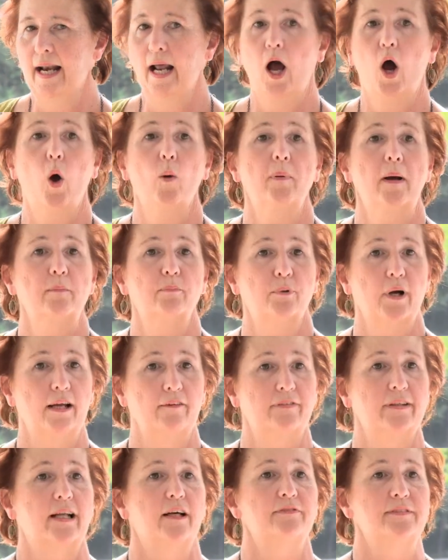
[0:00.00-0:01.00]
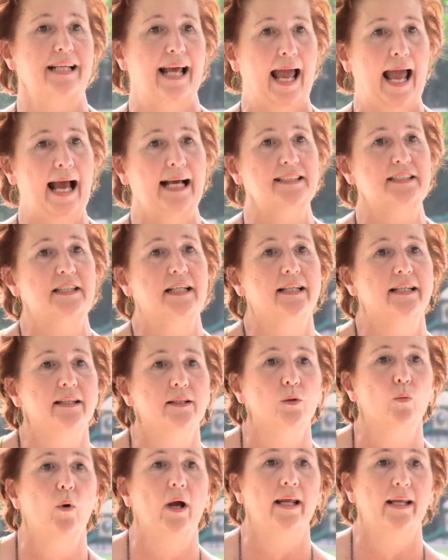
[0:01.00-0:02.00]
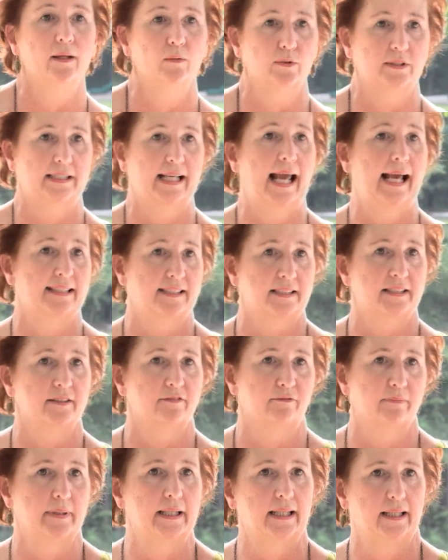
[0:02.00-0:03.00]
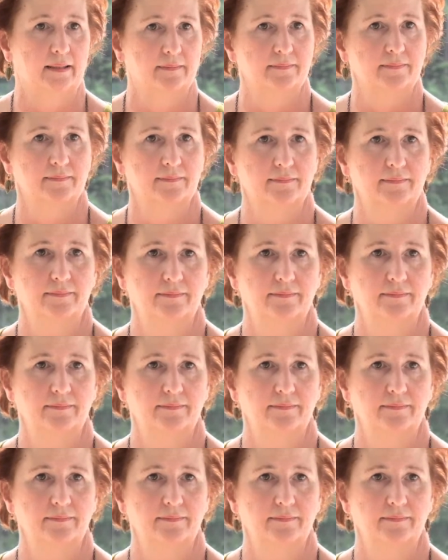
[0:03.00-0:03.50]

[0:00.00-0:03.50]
and I hope I'm brave enough to ask it in the way it was asked of me.